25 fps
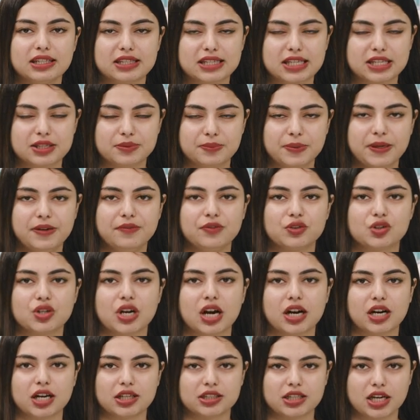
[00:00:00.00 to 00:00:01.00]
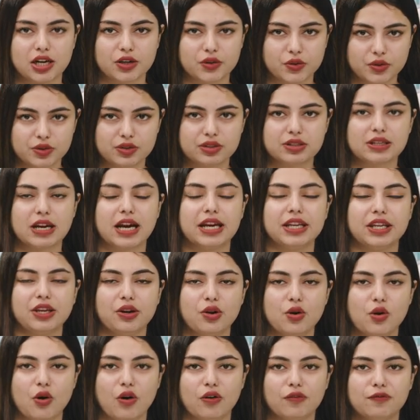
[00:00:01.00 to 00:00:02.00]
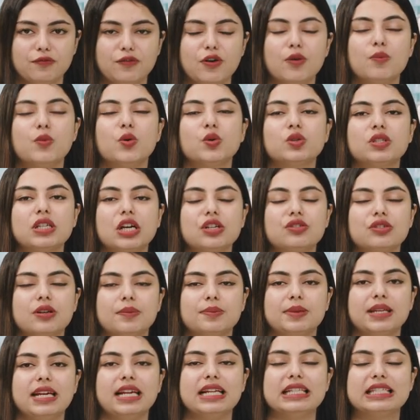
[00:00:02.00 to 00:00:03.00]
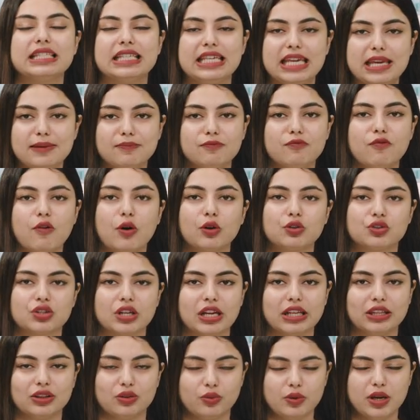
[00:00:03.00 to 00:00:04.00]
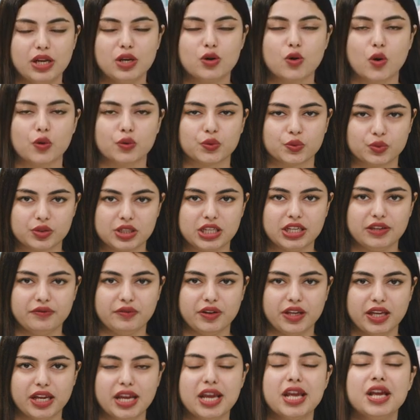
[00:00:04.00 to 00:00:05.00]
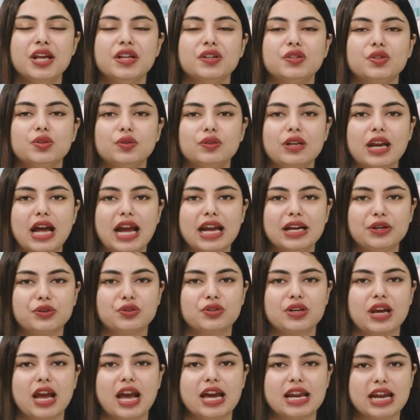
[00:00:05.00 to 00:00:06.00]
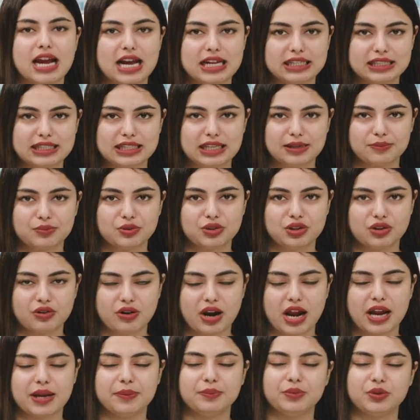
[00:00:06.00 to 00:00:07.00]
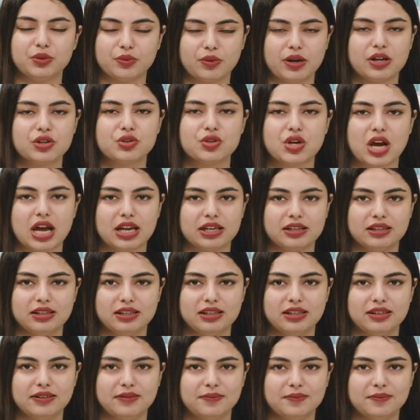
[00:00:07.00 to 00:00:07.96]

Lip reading: This is me, Vishakha Thakur, signing off. For more such updates, keep watching 3.0 TV. Do like, share and subscribe to our channel.